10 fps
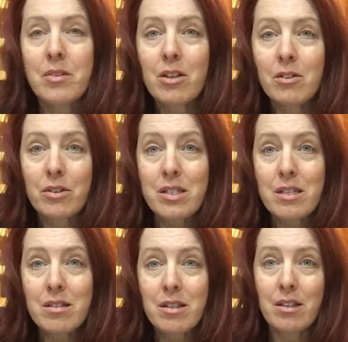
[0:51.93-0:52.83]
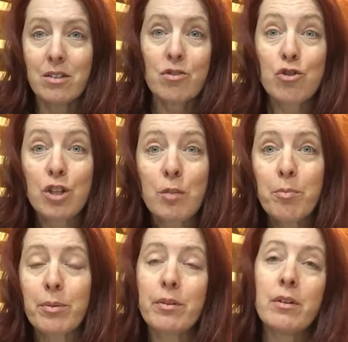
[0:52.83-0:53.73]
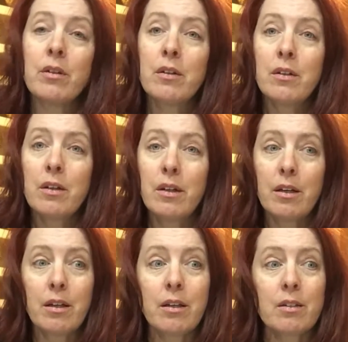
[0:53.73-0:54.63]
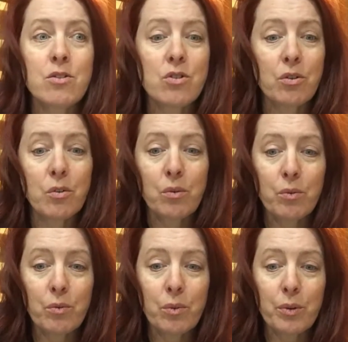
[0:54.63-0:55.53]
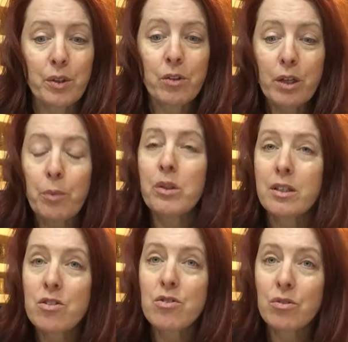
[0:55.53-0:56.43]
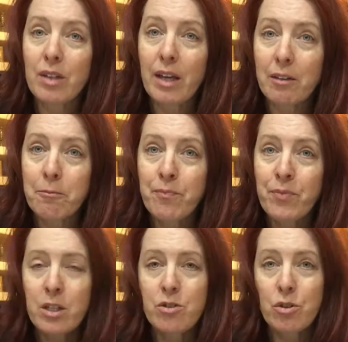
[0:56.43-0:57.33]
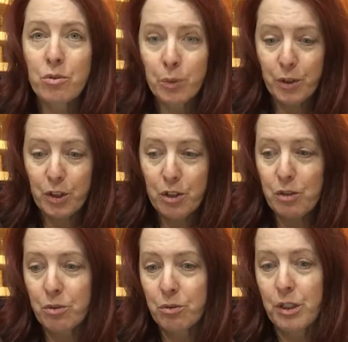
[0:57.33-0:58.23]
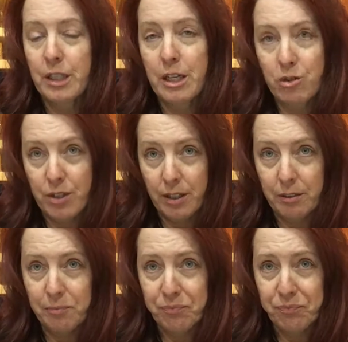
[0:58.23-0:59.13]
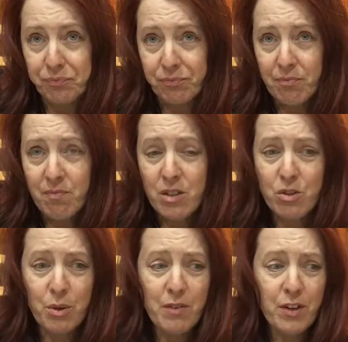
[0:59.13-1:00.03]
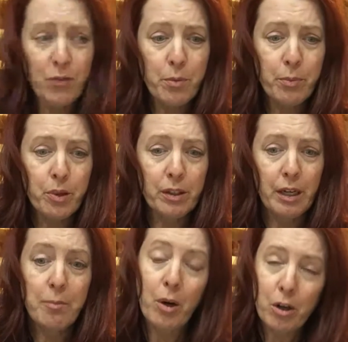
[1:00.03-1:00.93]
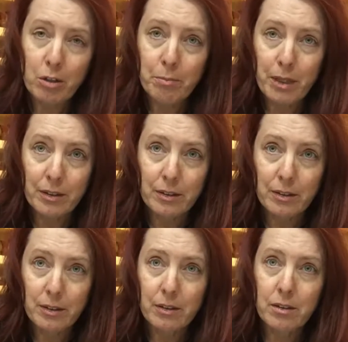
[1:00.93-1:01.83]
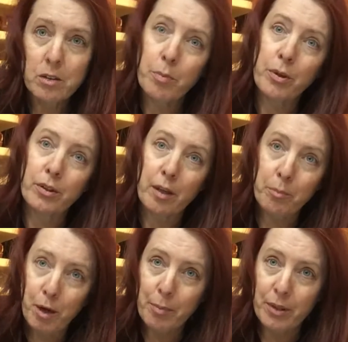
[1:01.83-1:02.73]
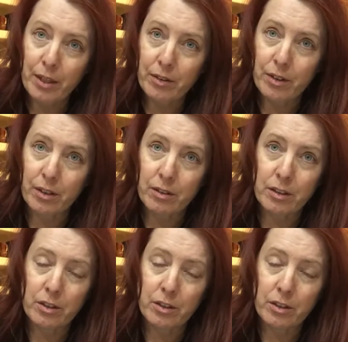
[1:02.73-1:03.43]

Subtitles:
it's easy and it's cheap, and so we were like, okay, well, let's do that. So we were going to do a Nature's Head. So even if we bought a park model to put on that property out there,